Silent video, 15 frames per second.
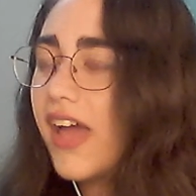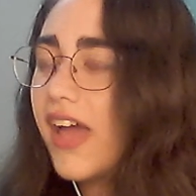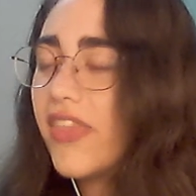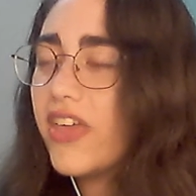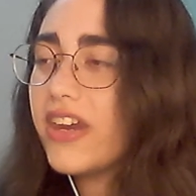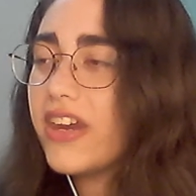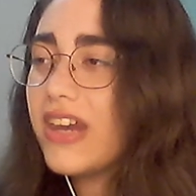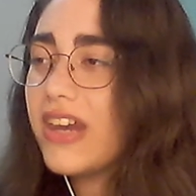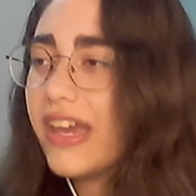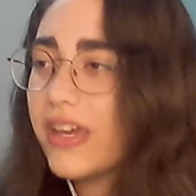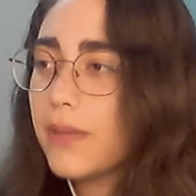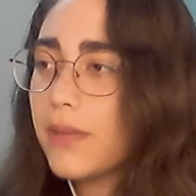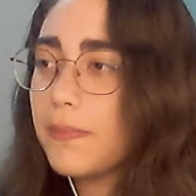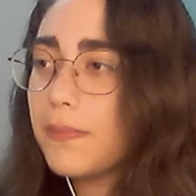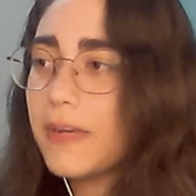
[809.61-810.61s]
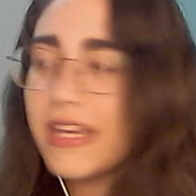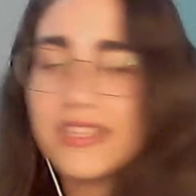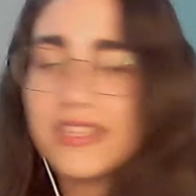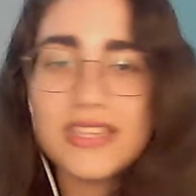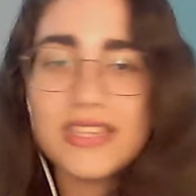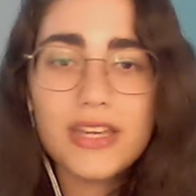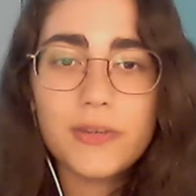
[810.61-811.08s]
and then it like
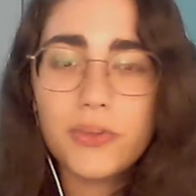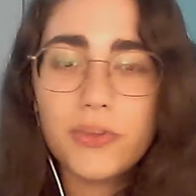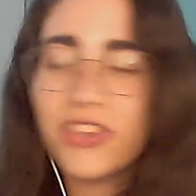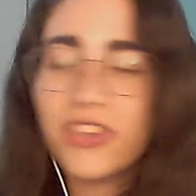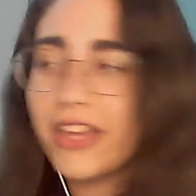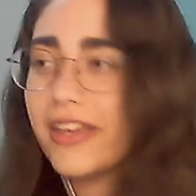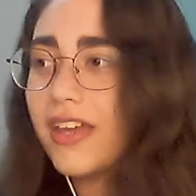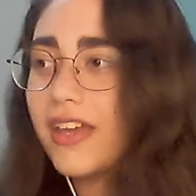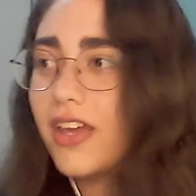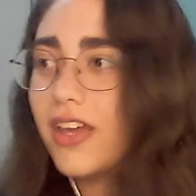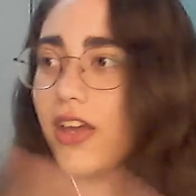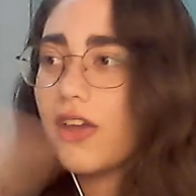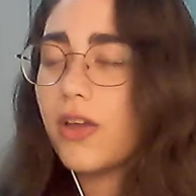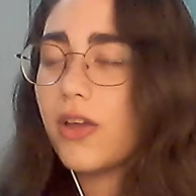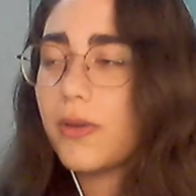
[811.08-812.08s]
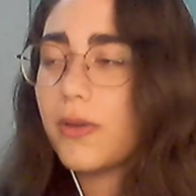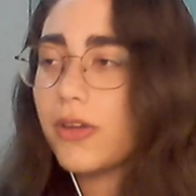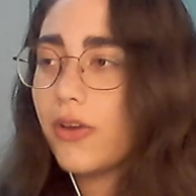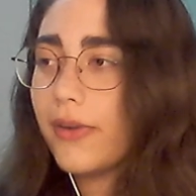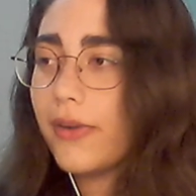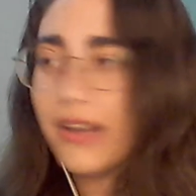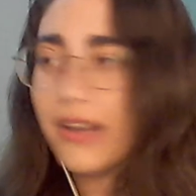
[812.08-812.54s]
completes it with like
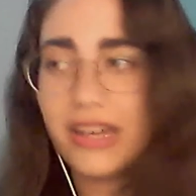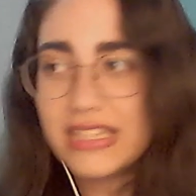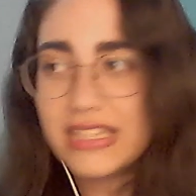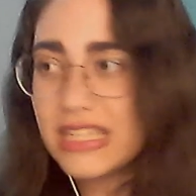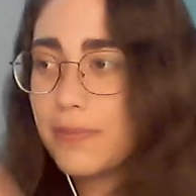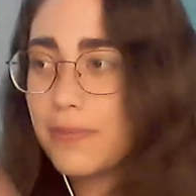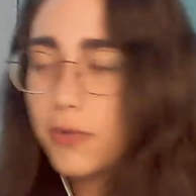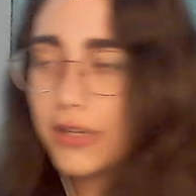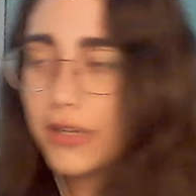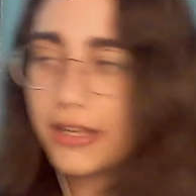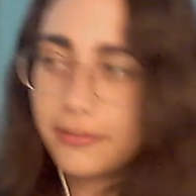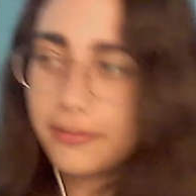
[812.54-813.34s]
going like deeper, like